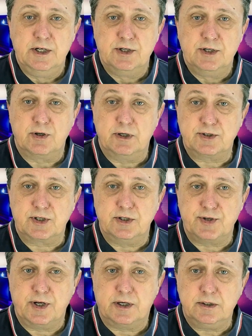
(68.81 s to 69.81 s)
So let's get
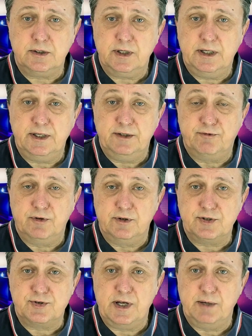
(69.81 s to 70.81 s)
started, and for
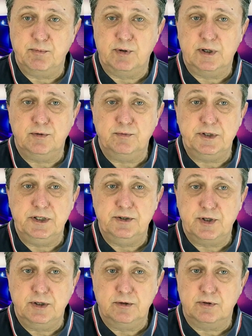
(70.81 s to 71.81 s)
this time around we're
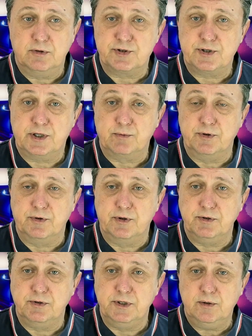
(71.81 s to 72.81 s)
still going to start with
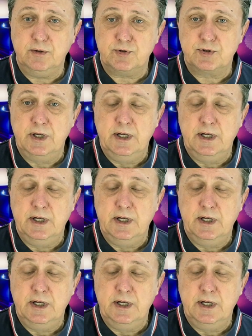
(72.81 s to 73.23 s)
Yieldnodes,